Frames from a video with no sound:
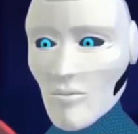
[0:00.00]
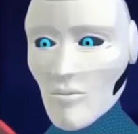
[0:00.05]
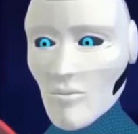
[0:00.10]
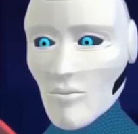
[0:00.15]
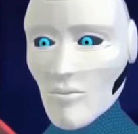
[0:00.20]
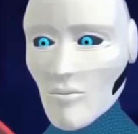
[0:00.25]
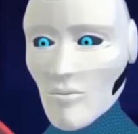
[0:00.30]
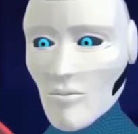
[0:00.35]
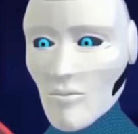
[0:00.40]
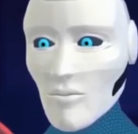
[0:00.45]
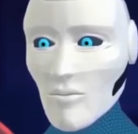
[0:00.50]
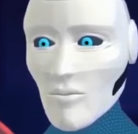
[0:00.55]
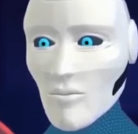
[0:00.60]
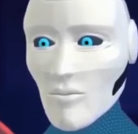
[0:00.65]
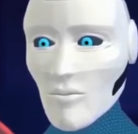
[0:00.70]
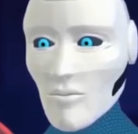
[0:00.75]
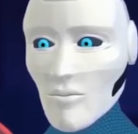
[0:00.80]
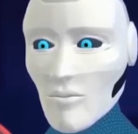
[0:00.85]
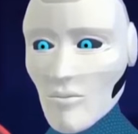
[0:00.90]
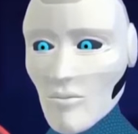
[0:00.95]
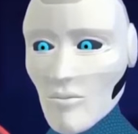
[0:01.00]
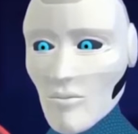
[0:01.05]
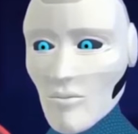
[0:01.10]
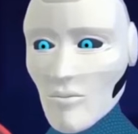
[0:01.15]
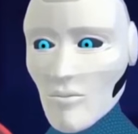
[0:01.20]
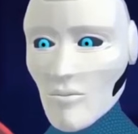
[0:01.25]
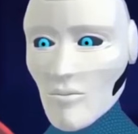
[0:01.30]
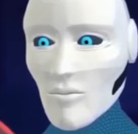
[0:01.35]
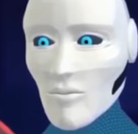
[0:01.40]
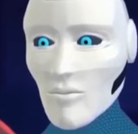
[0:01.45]

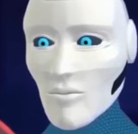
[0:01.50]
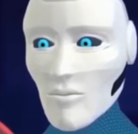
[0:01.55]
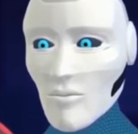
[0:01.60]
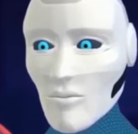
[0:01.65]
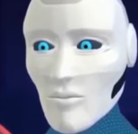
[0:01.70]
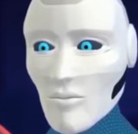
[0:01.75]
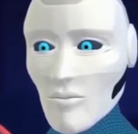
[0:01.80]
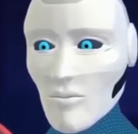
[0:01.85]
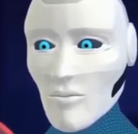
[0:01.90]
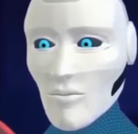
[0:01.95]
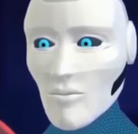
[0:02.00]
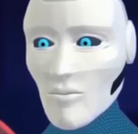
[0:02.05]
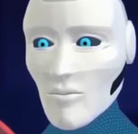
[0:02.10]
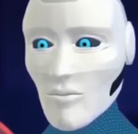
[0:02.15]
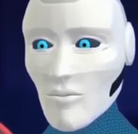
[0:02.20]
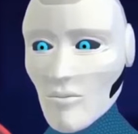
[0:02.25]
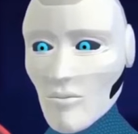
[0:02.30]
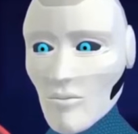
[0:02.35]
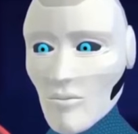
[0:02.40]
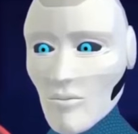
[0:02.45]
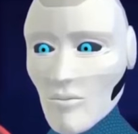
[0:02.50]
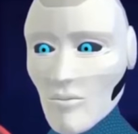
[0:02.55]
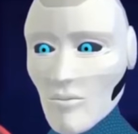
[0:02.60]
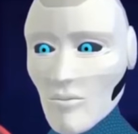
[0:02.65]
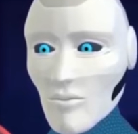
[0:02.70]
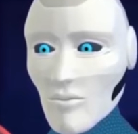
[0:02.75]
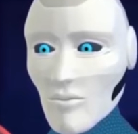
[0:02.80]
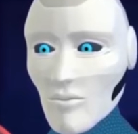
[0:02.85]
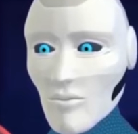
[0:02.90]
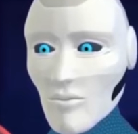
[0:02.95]

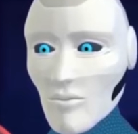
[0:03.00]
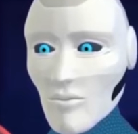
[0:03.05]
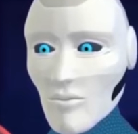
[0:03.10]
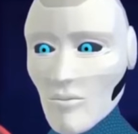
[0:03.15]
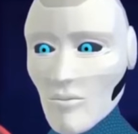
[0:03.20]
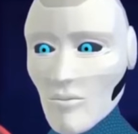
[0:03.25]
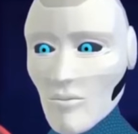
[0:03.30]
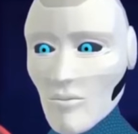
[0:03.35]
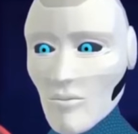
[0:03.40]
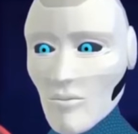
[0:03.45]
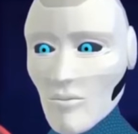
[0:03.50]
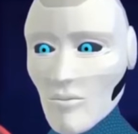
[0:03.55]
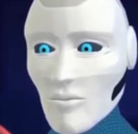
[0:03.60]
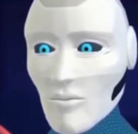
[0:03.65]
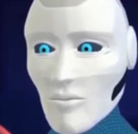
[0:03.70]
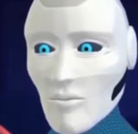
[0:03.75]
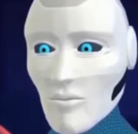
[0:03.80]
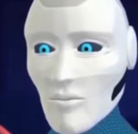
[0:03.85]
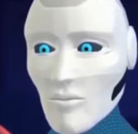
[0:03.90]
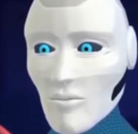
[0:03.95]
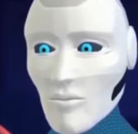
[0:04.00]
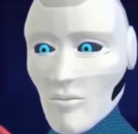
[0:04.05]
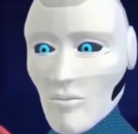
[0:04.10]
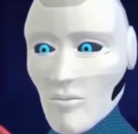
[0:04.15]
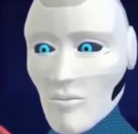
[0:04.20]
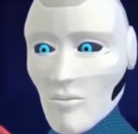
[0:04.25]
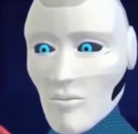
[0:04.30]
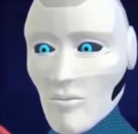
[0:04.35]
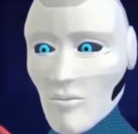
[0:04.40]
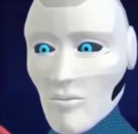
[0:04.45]

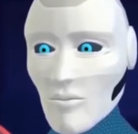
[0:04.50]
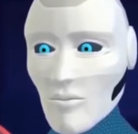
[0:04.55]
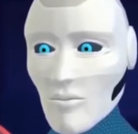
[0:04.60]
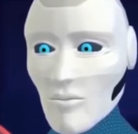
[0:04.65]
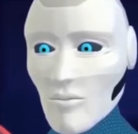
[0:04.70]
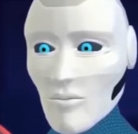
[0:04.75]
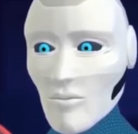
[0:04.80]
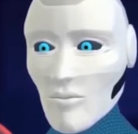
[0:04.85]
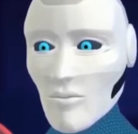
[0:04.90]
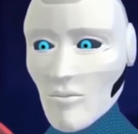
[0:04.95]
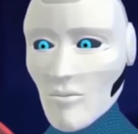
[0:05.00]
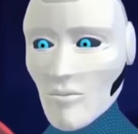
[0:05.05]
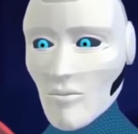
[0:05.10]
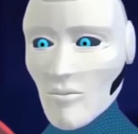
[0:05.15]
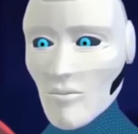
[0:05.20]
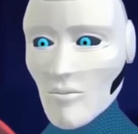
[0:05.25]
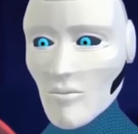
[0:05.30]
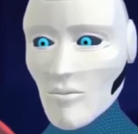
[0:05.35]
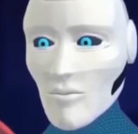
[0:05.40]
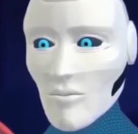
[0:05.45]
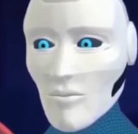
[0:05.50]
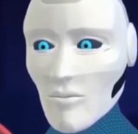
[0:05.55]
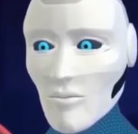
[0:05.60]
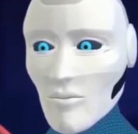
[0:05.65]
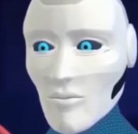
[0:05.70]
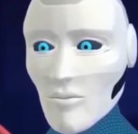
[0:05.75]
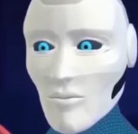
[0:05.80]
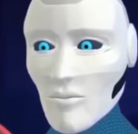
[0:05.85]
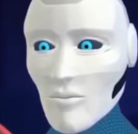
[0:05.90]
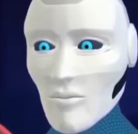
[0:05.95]

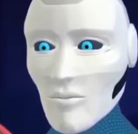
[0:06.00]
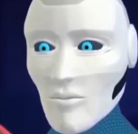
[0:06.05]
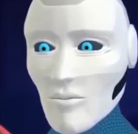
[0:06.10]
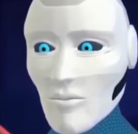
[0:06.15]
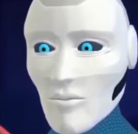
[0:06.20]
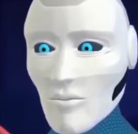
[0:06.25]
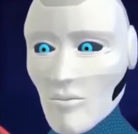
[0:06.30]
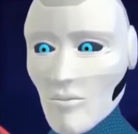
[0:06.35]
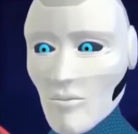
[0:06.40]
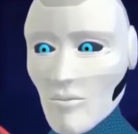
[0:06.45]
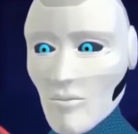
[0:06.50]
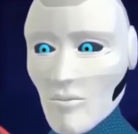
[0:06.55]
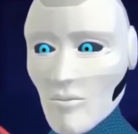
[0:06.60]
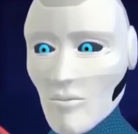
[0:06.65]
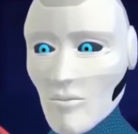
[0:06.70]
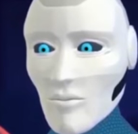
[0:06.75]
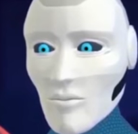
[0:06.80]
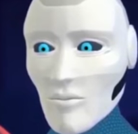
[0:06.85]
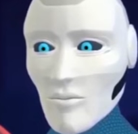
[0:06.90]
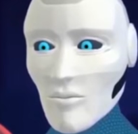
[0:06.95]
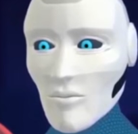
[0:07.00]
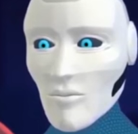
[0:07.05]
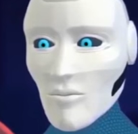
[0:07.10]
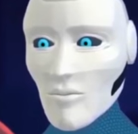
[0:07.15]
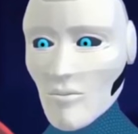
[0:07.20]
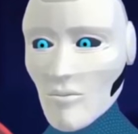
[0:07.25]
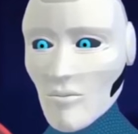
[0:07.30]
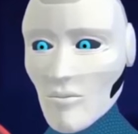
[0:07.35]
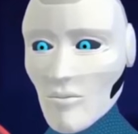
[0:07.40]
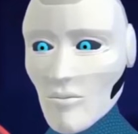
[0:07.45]

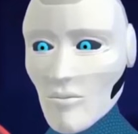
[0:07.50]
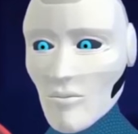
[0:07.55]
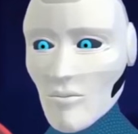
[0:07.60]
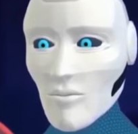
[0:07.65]
(no one is talking)